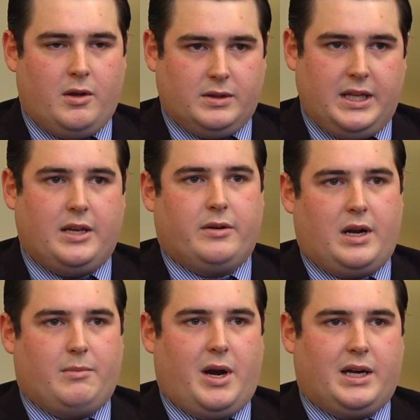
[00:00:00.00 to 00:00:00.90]
leader
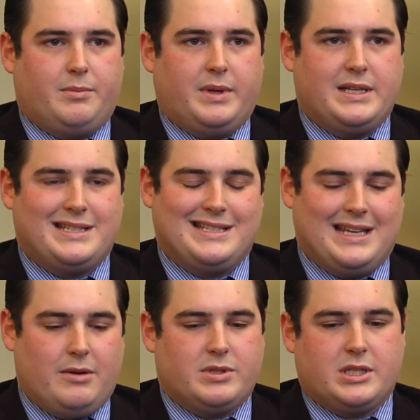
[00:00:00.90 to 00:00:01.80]
in our marketplaces,
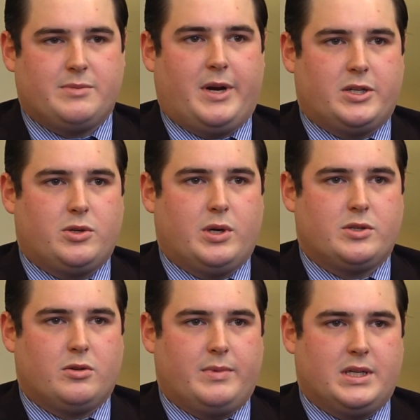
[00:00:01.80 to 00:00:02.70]
it was a smart
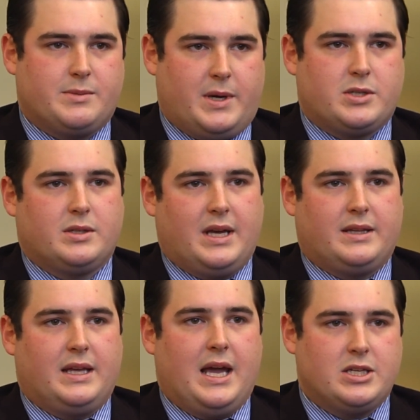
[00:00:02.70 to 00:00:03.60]
choice for me, especially
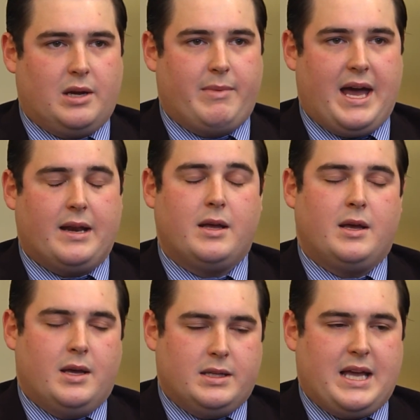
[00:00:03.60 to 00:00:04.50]
at the age I'm at,
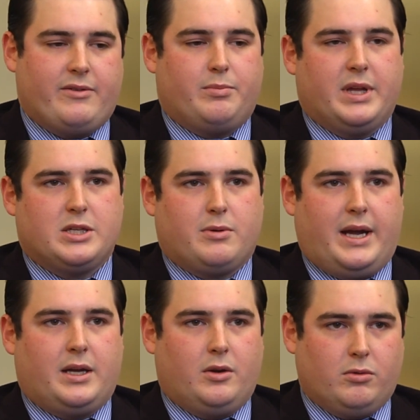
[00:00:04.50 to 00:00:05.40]
to have a place where
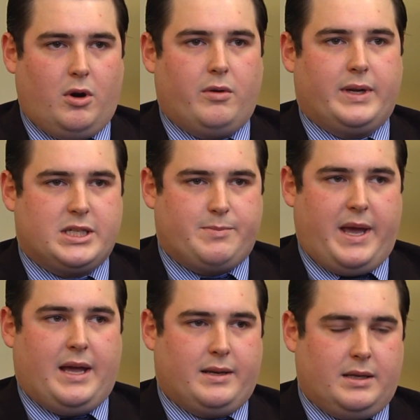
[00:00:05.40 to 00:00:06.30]
I can grow and
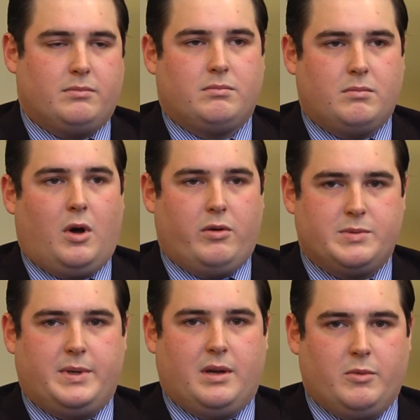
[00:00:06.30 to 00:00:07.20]
expand and
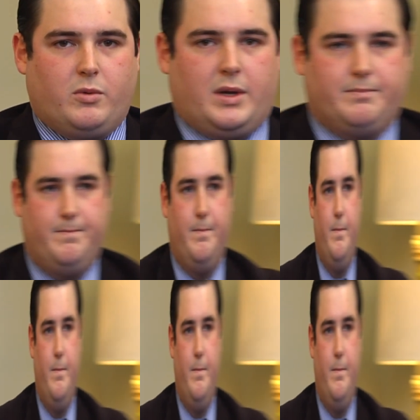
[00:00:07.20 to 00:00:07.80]
always be number one.